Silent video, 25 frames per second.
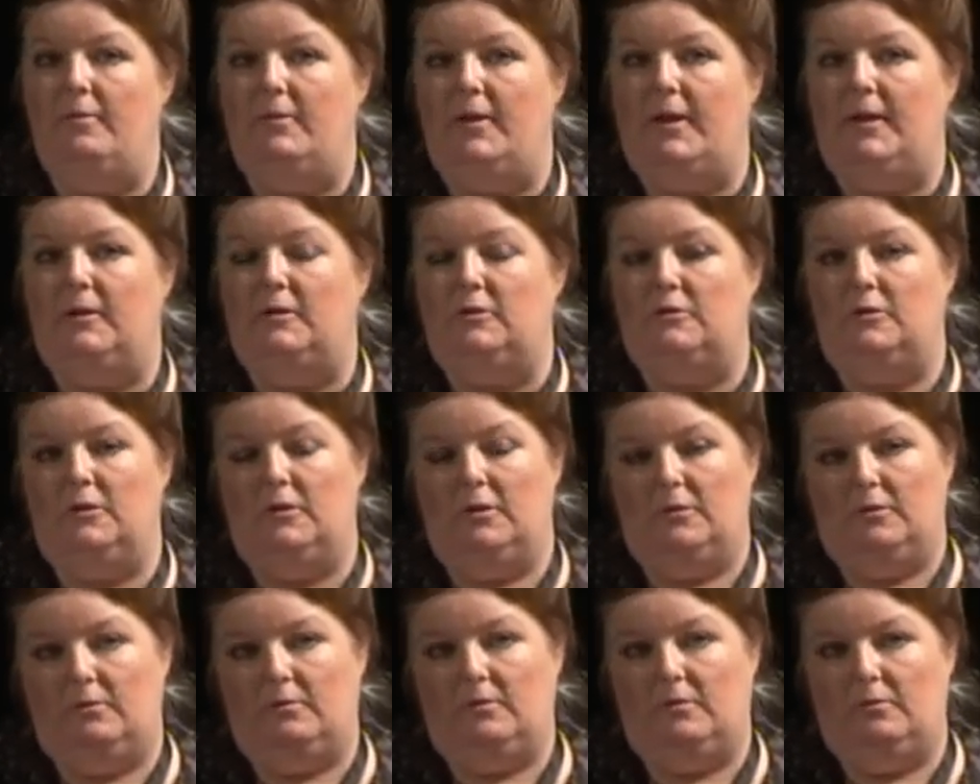that
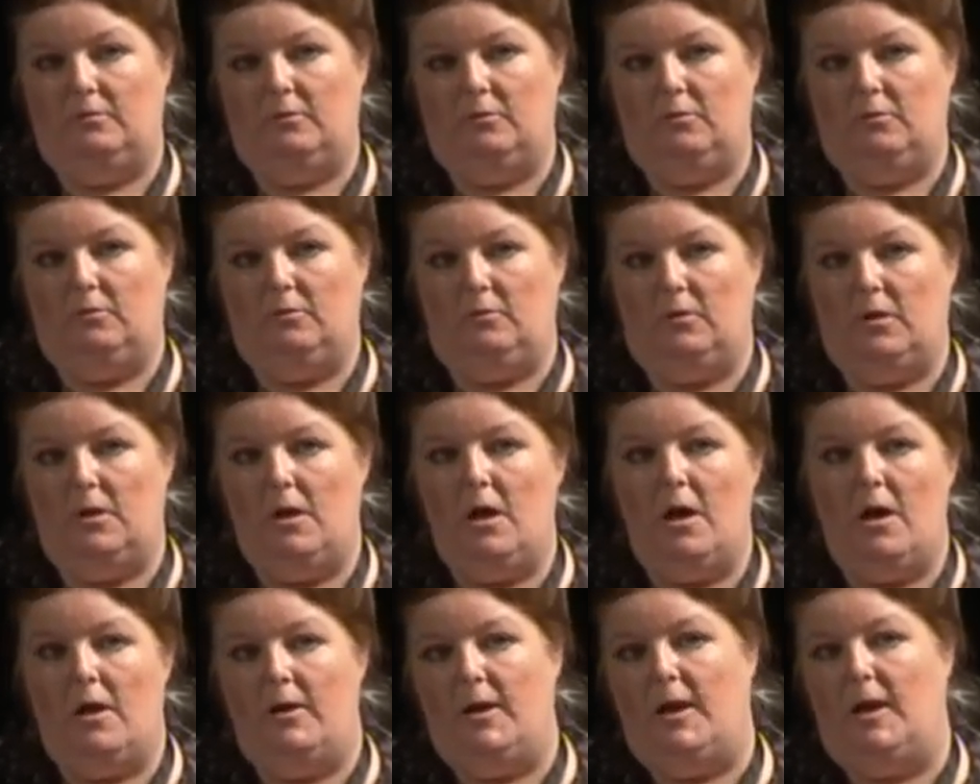
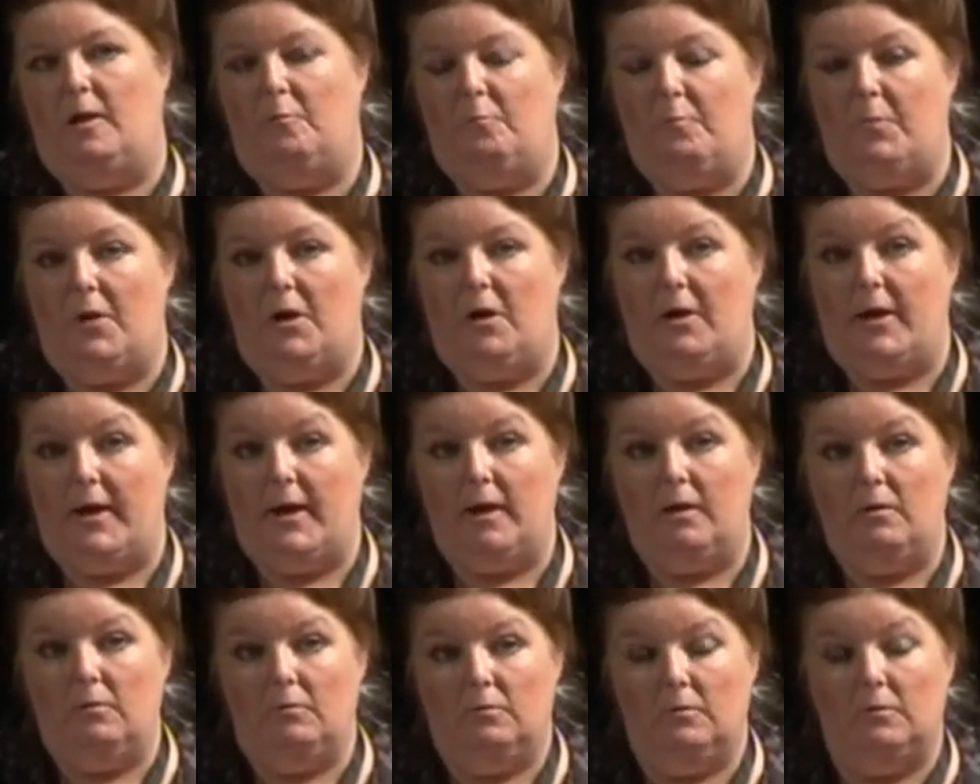learning
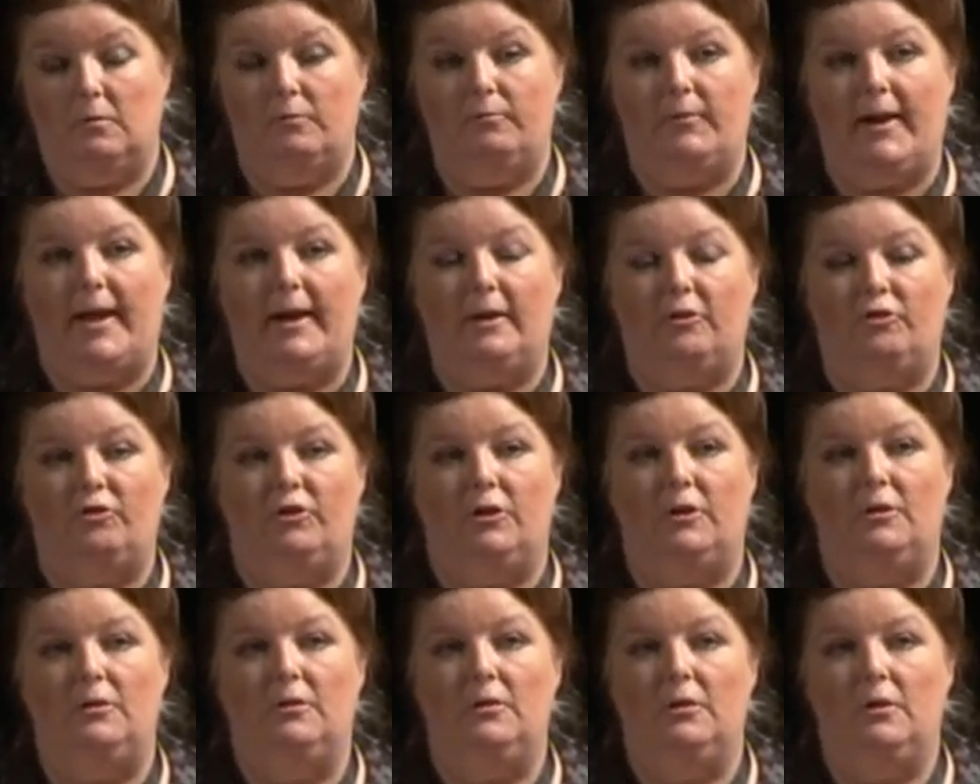by
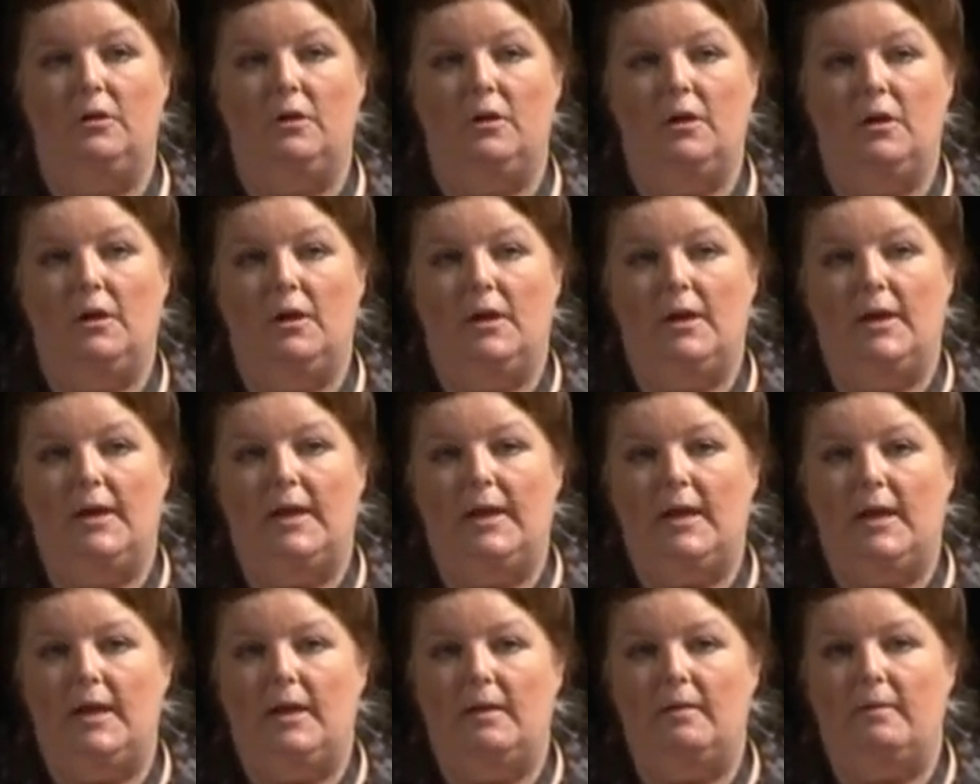reflection
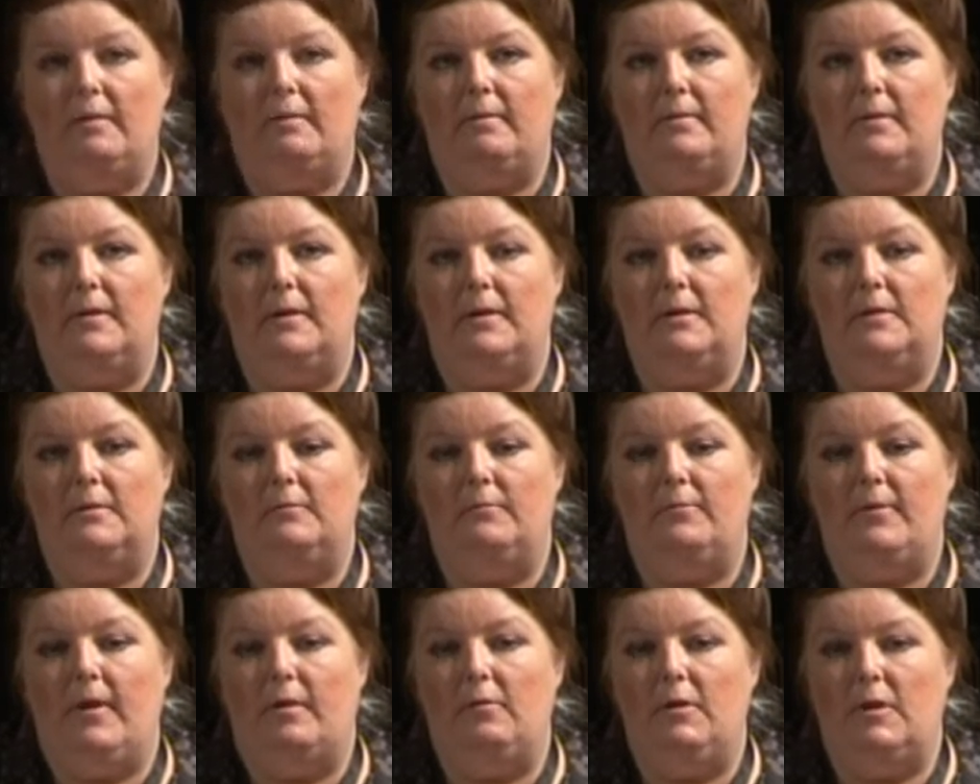is
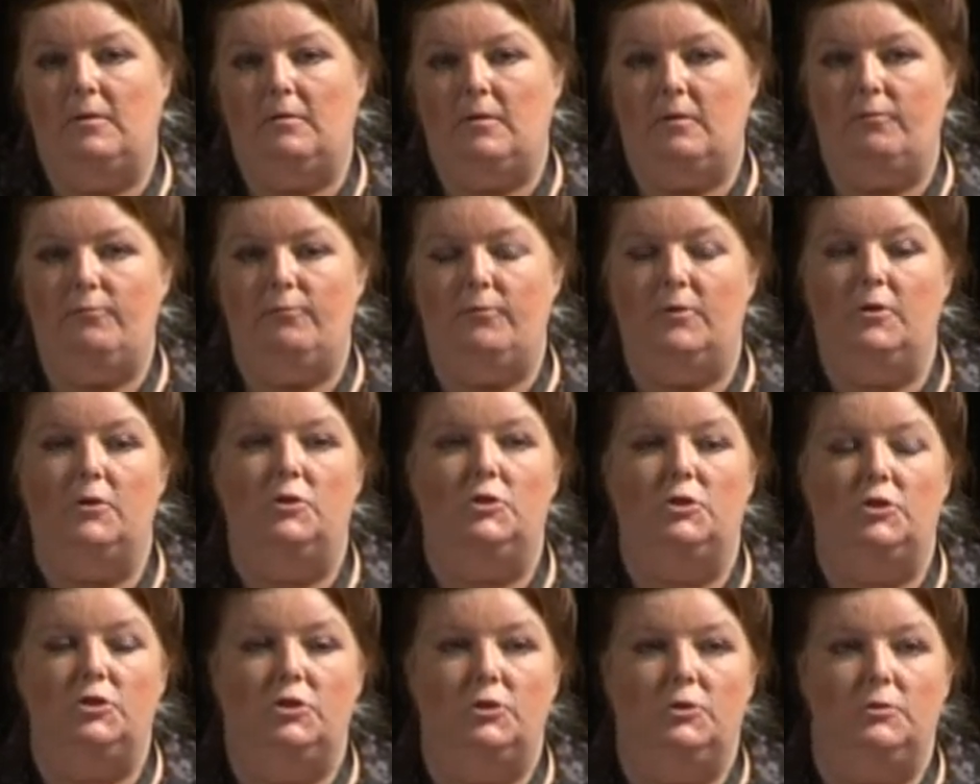very different
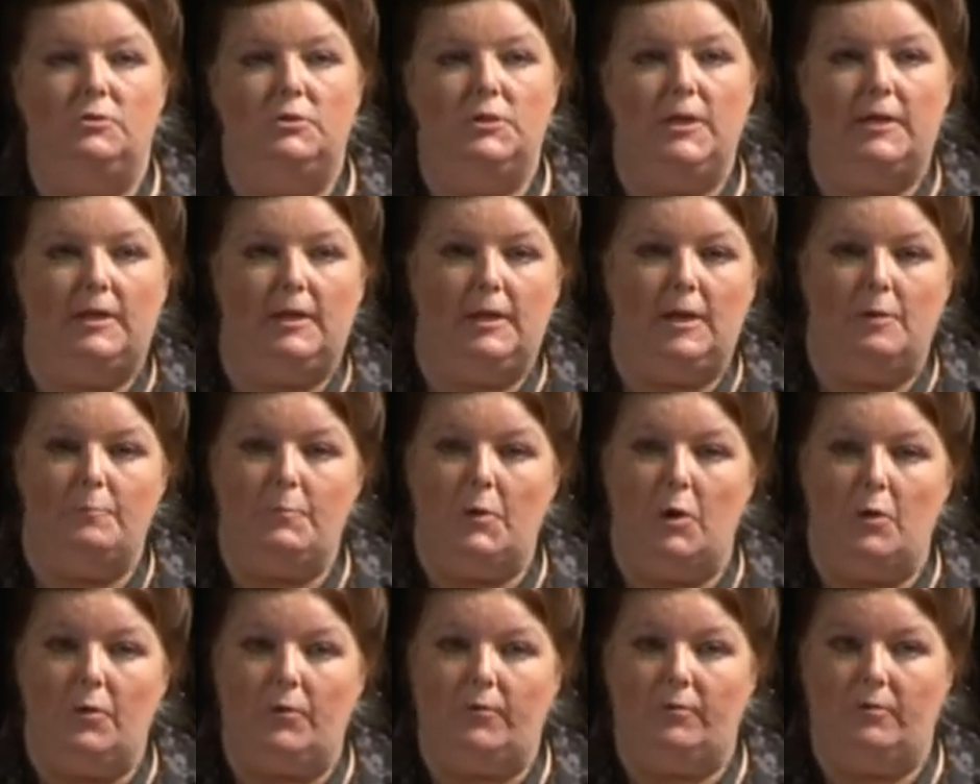to ticking a
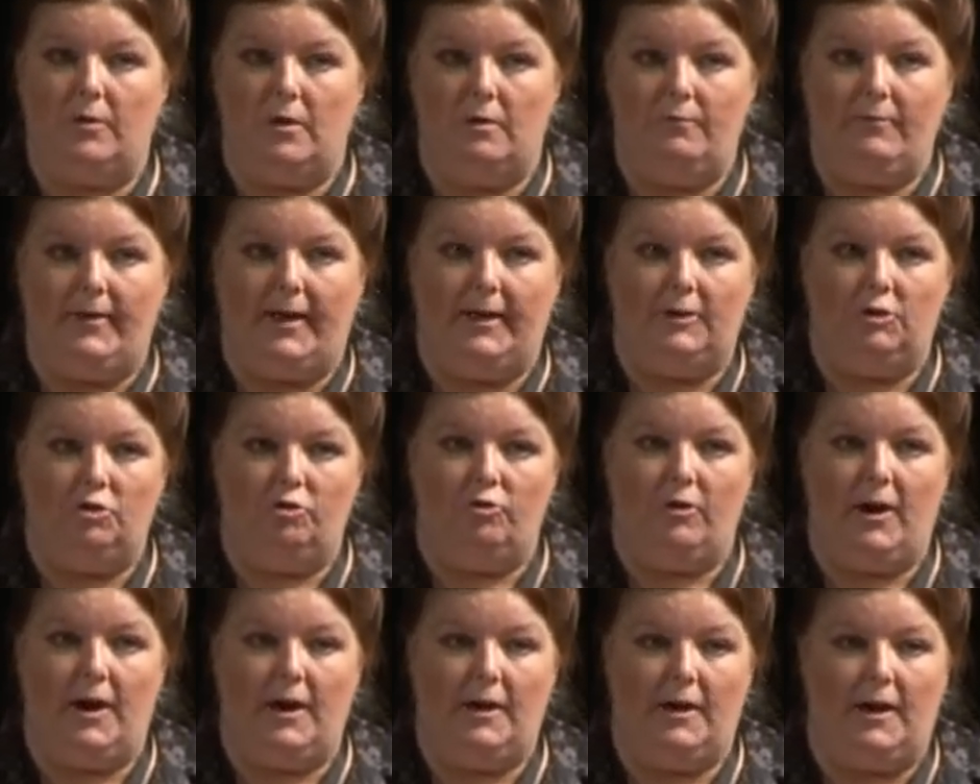box that you've had
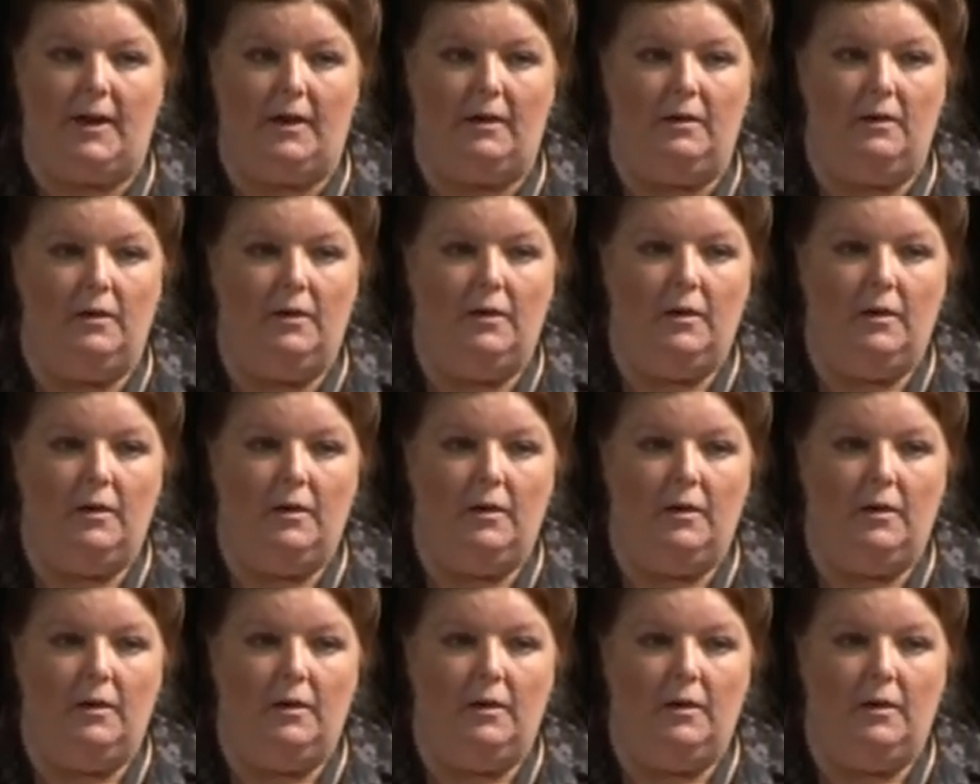training.